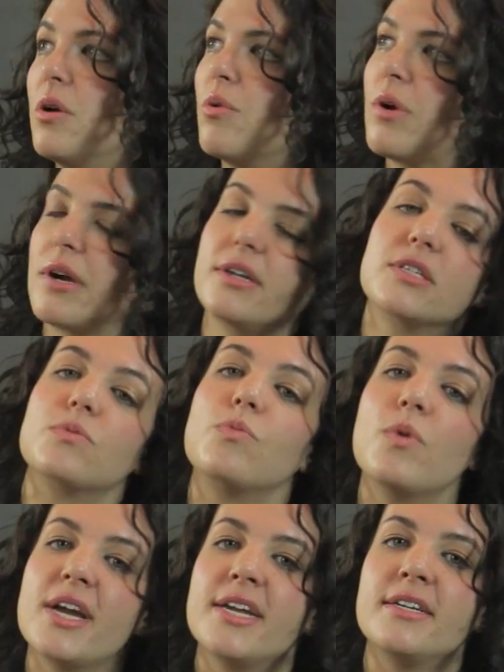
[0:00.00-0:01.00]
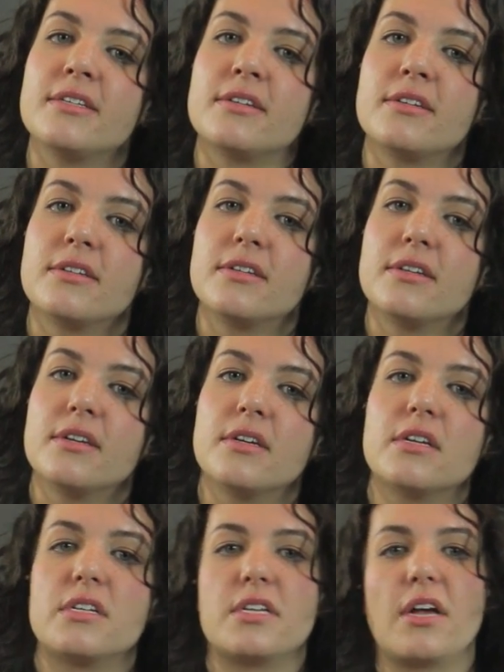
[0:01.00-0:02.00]
Whereas weight
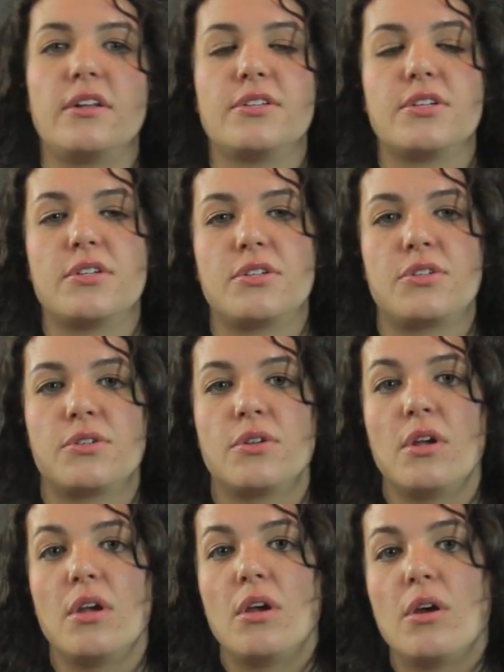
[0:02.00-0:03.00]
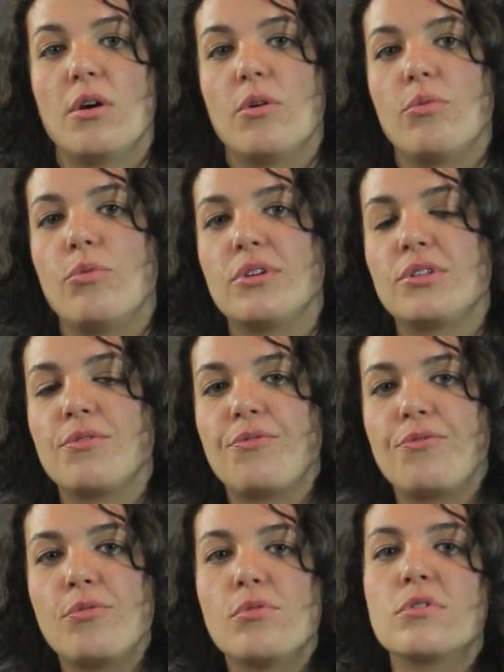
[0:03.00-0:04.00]
tells us what the
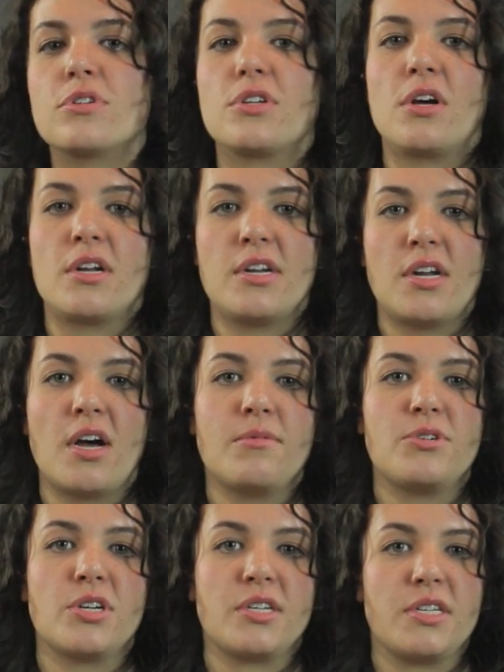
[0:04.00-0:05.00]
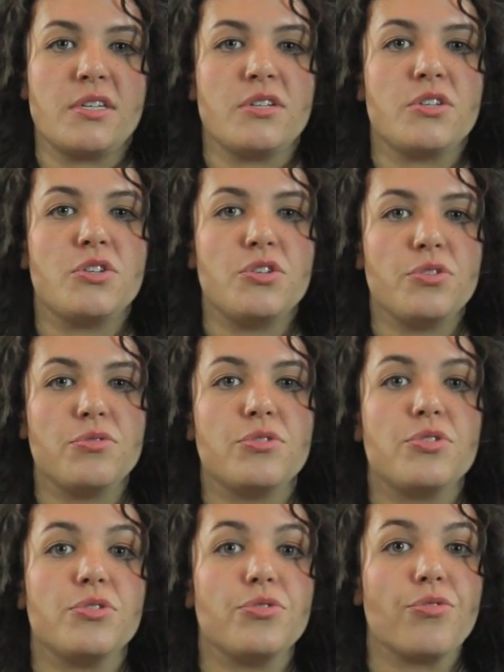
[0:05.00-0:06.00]
force on an object is due
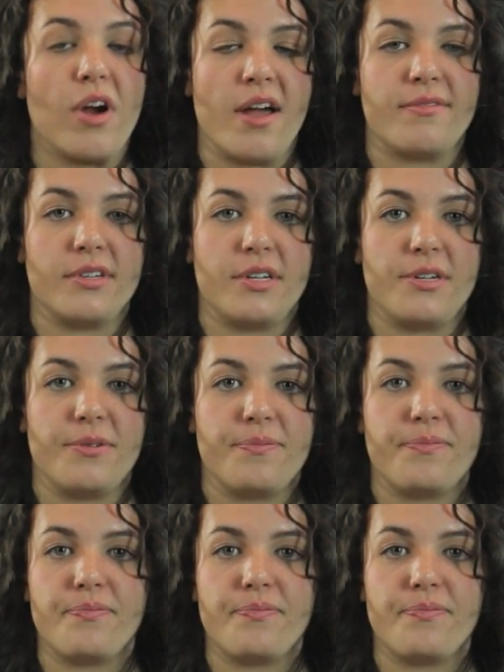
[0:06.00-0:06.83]
to gravity.